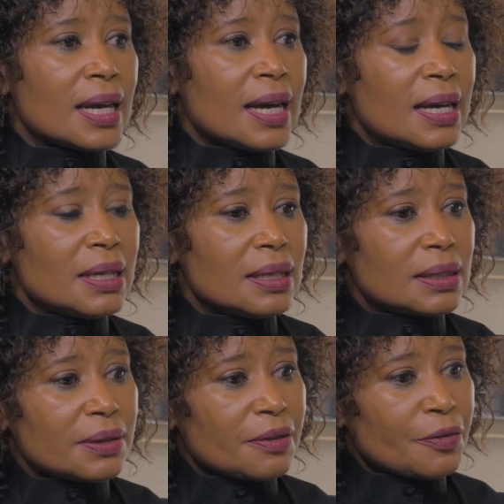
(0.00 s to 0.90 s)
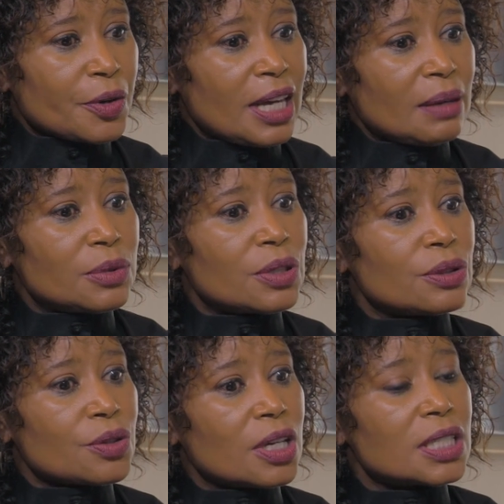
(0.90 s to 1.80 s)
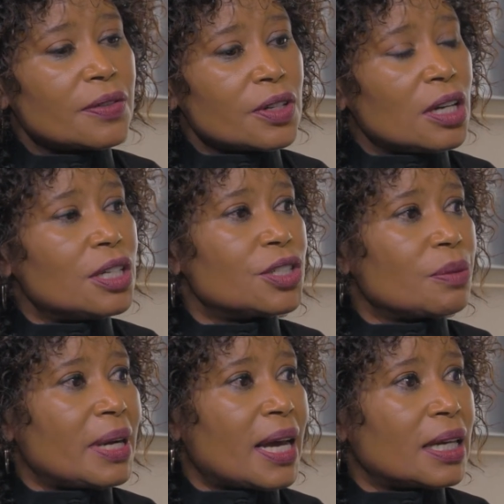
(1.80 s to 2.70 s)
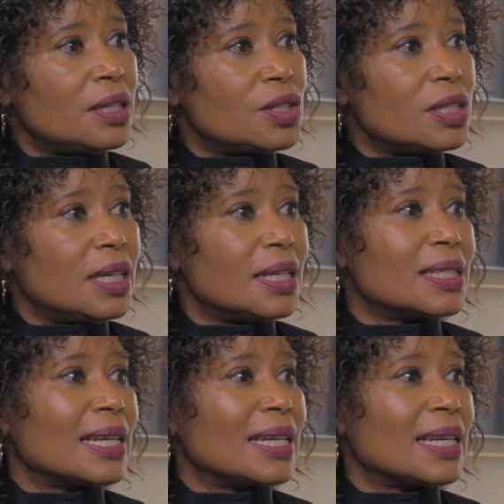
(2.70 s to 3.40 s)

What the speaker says: and for them to transfer knowledge to black engineers.